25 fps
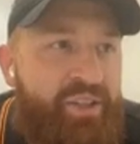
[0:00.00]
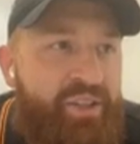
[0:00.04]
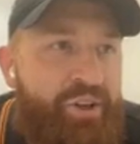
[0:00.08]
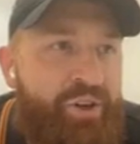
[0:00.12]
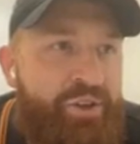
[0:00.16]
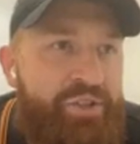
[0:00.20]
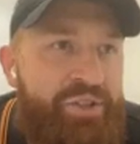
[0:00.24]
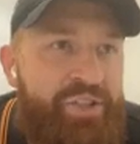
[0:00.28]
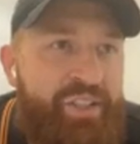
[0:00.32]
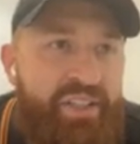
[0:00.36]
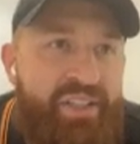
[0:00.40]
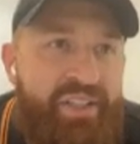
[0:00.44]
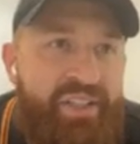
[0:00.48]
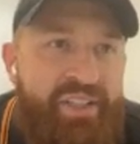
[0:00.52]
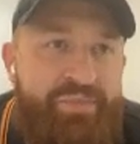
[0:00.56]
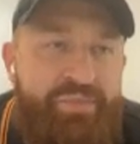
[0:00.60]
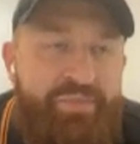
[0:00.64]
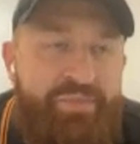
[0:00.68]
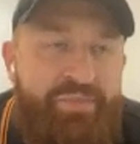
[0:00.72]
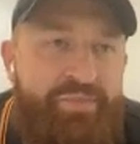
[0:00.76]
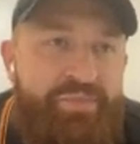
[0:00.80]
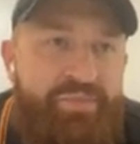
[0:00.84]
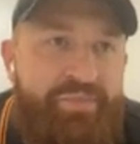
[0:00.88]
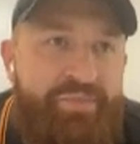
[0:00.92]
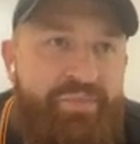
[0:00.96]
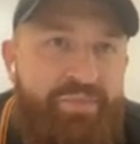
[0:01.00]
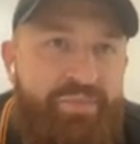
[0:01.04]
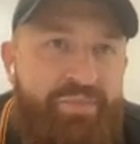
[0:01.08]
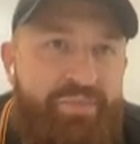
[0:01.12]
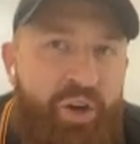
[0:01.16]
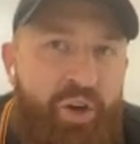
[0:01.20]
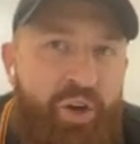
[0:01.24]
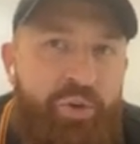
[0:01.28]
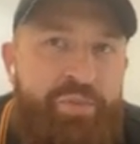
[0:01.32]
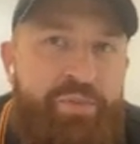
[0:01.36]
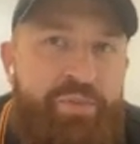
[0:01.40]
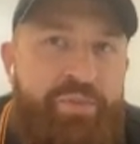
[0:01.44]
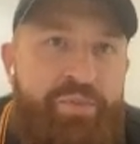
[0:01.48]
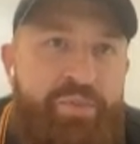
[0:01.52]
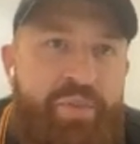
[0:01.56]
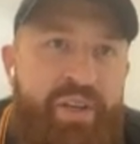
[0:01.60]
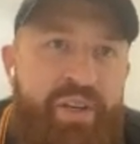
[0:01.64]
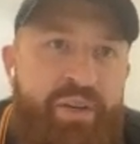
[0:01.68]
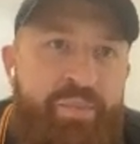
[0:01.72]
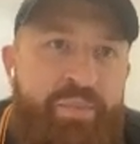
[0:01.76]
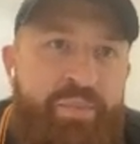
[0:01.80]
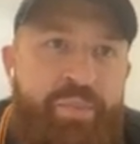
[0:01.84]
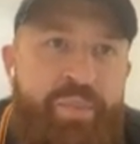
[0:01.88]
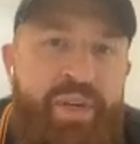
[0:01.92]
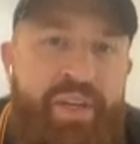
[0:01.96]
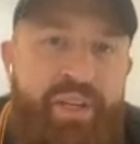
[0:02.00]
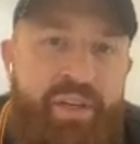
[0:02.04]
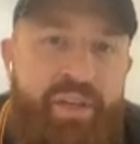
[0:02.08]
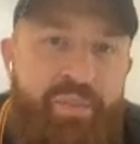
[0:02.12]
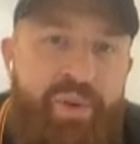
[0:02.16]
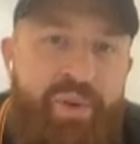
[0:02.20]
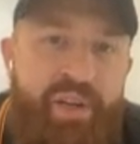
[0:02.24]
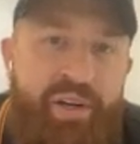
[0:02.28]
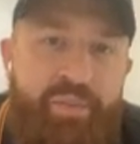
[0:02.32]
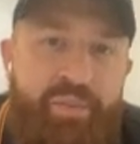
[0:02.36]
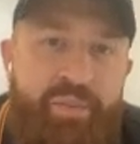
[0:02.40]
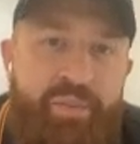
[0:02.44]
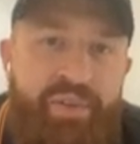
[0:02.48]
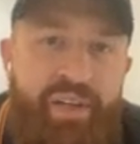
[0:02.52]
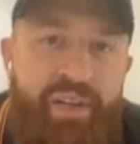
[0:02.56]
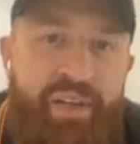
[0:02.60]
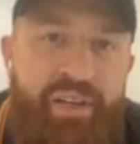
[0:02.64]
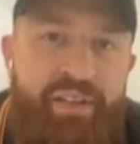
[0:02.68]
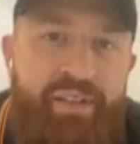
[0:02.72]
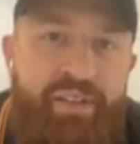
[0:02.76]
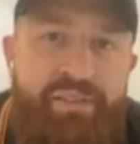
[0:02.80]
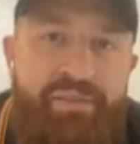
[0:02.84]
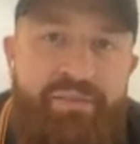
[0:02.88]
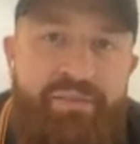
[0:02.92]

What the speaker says: Coaching has helped me be a better player.